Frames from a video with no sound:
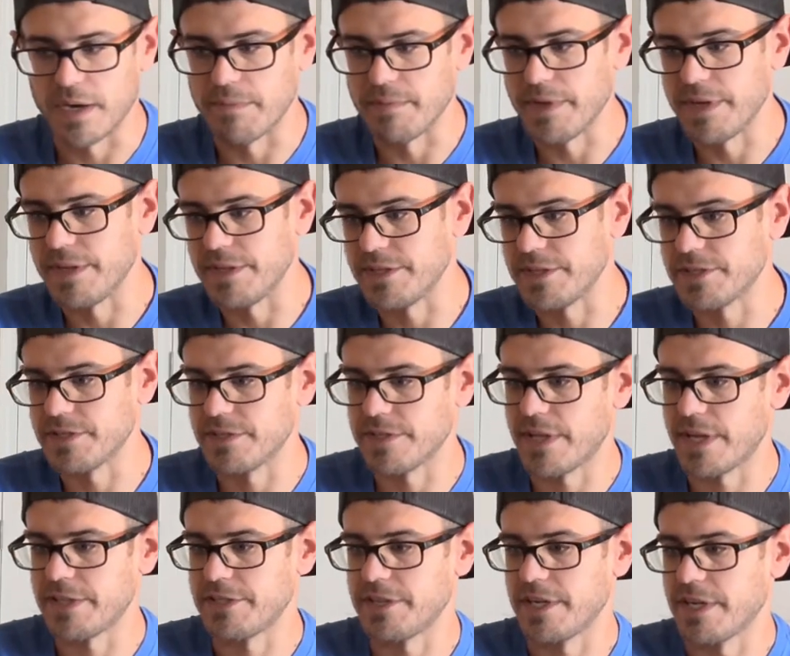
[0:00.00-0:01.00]
in addition to
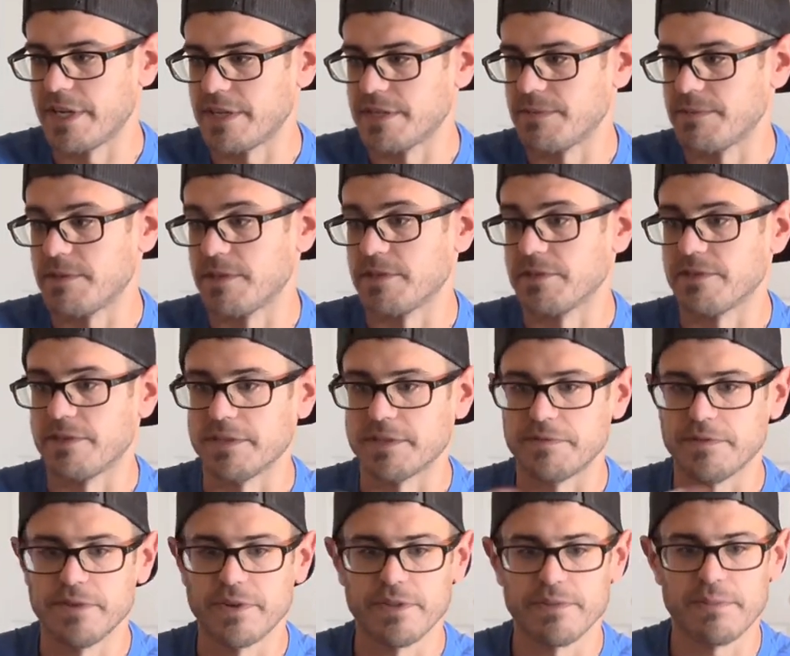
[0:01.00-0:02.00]
that, J Concepts also has a
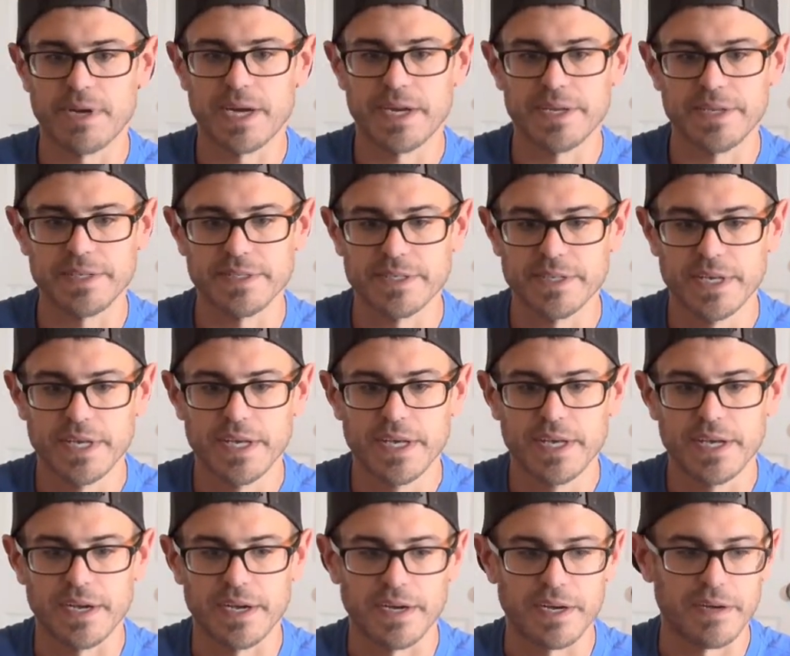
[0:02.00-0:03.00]
few other bodies,
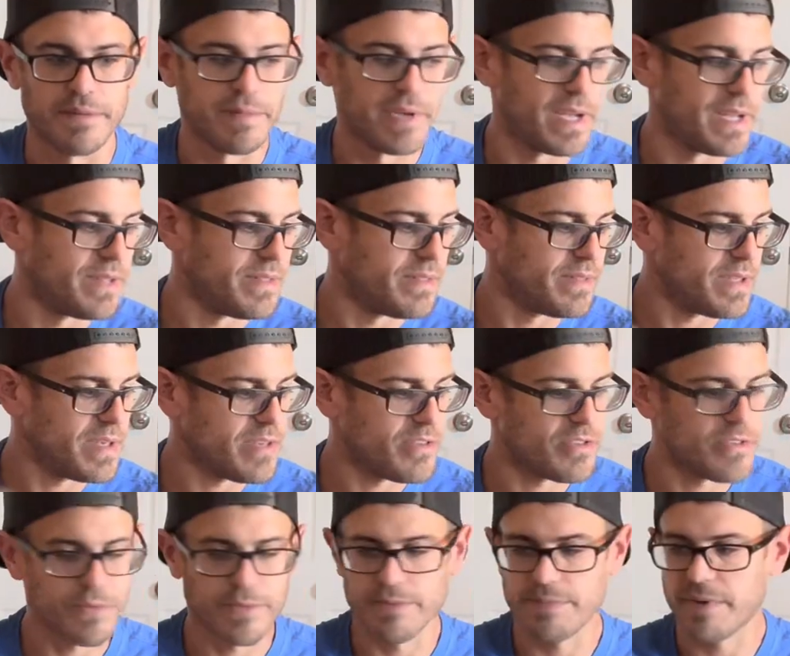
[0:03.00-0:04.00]
and these
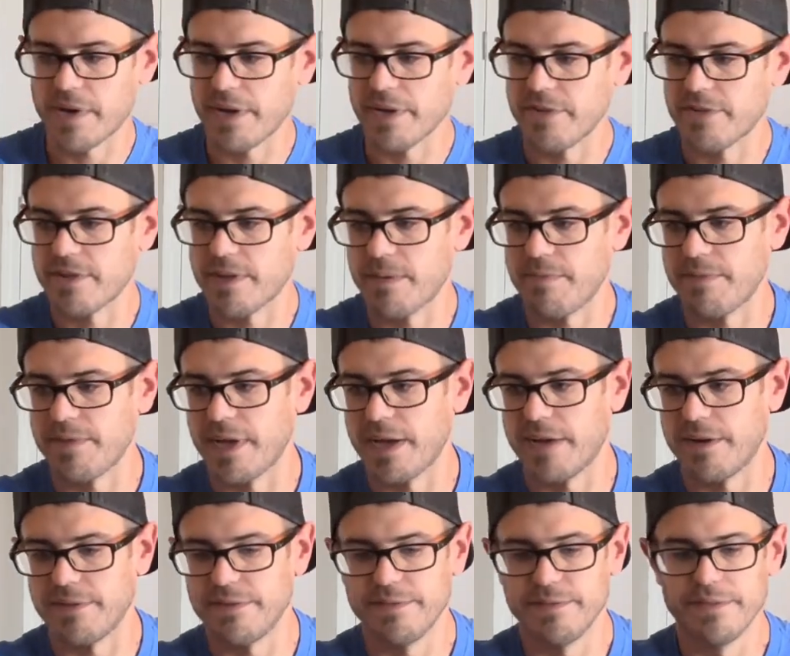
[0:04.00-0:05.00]
you would probably step
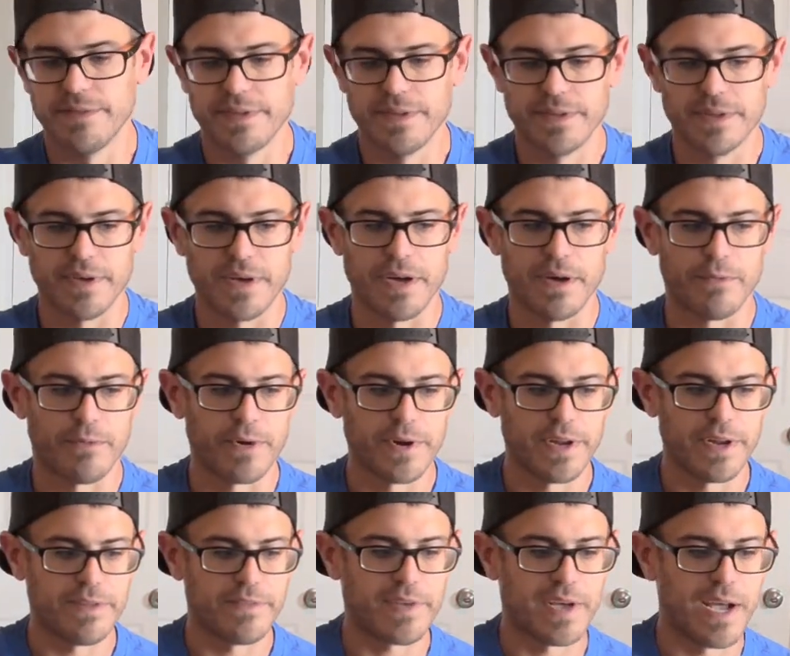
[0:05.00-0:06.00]
down one
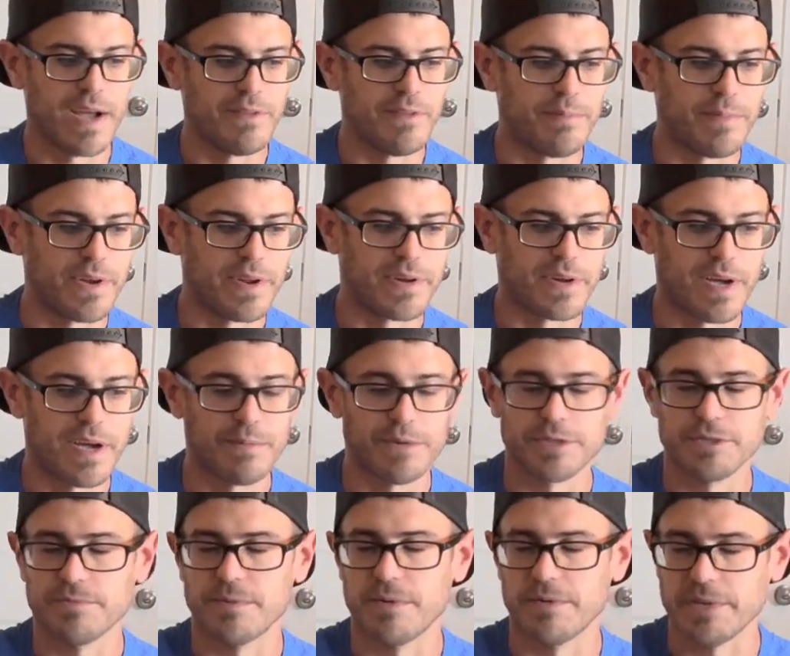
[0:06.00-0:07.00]
at a time, depending on how
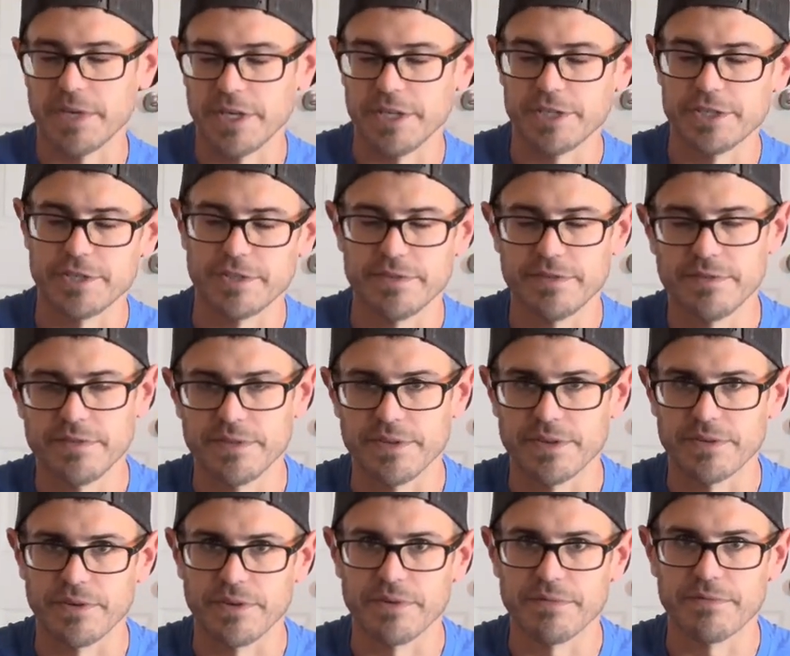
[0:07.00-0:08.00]
much rotation
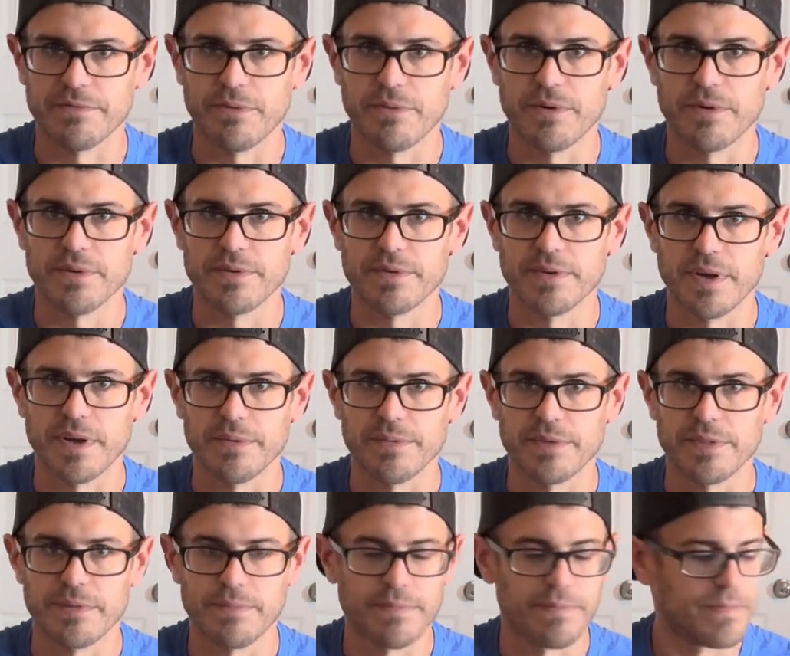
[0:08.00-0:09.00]
you're looking for
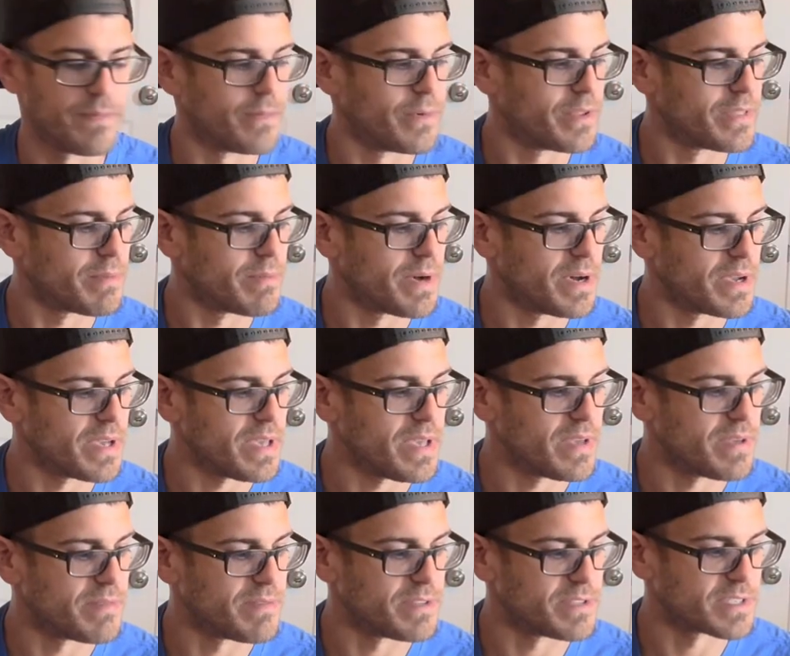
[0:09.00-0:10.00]
with the buggy.
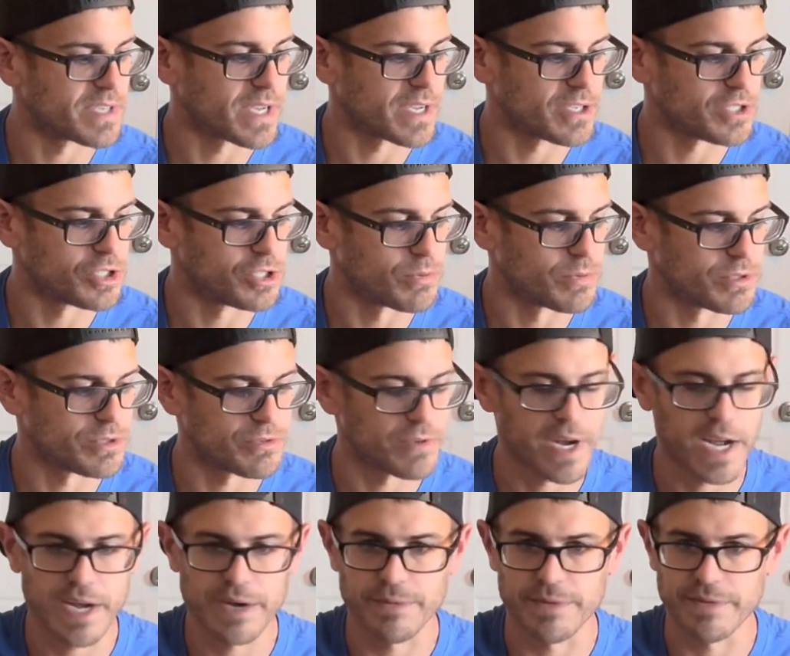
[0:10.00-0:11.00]
If it's like a short
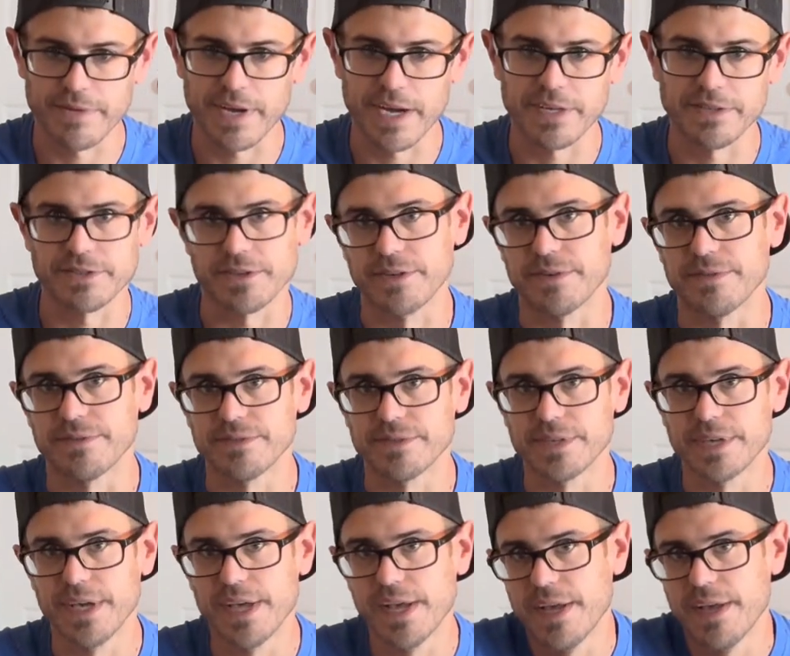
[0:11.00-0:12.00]
track with tight turns,
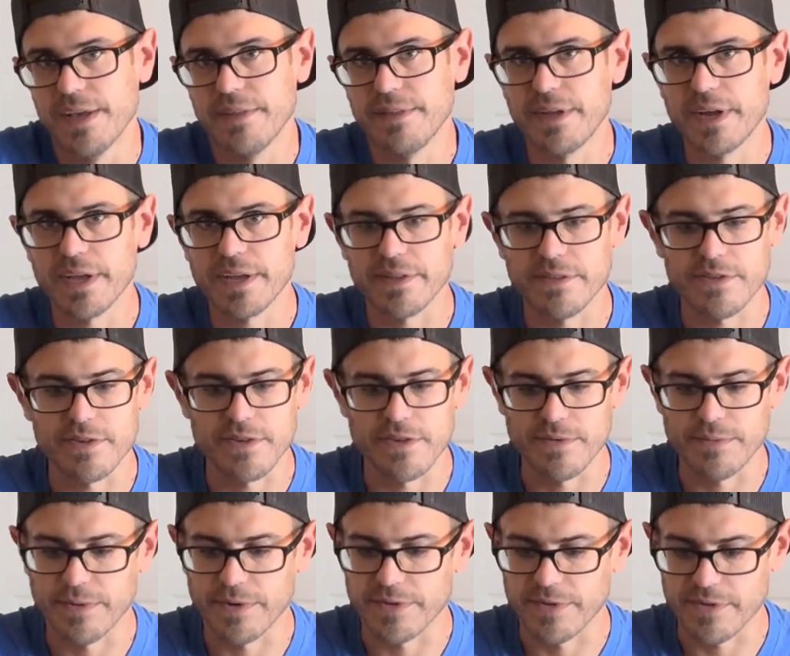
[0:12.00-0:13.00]
then I can see you
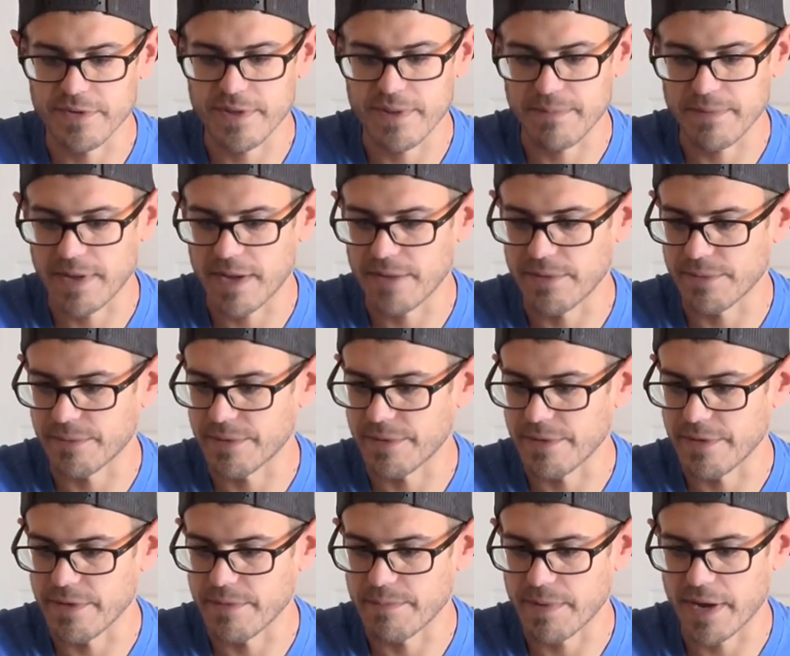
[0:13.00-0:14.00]
wanting to step down to one of
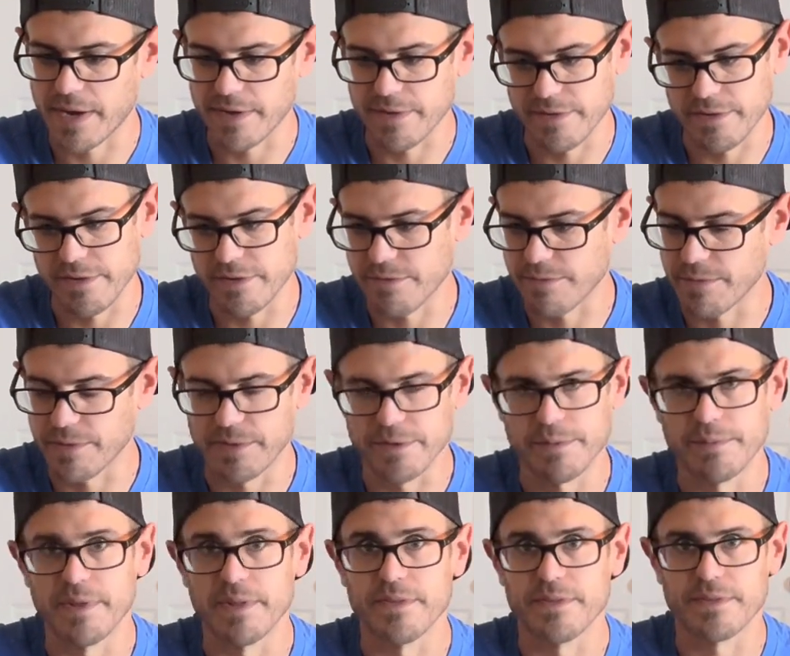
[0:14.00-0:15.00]
these bodies. This really
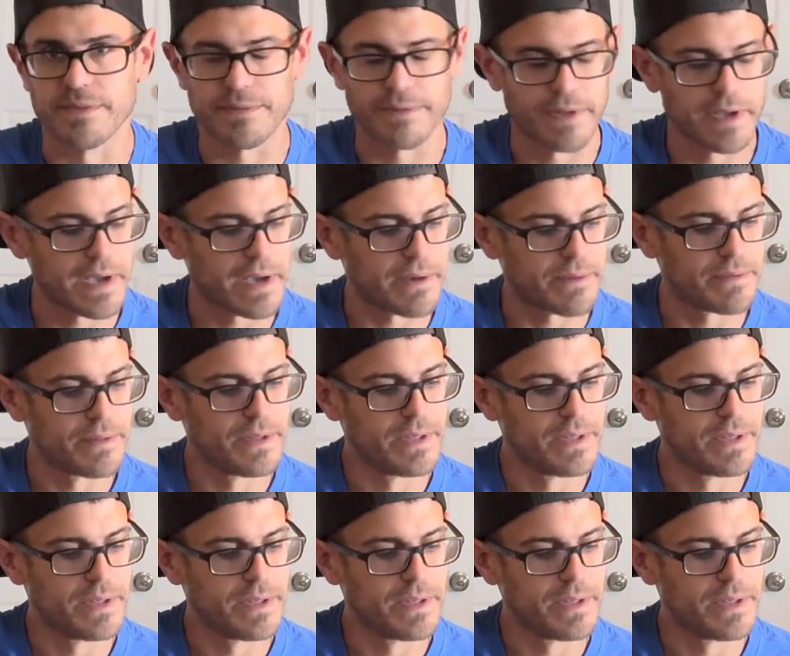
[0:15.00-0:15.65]
depends on the layout.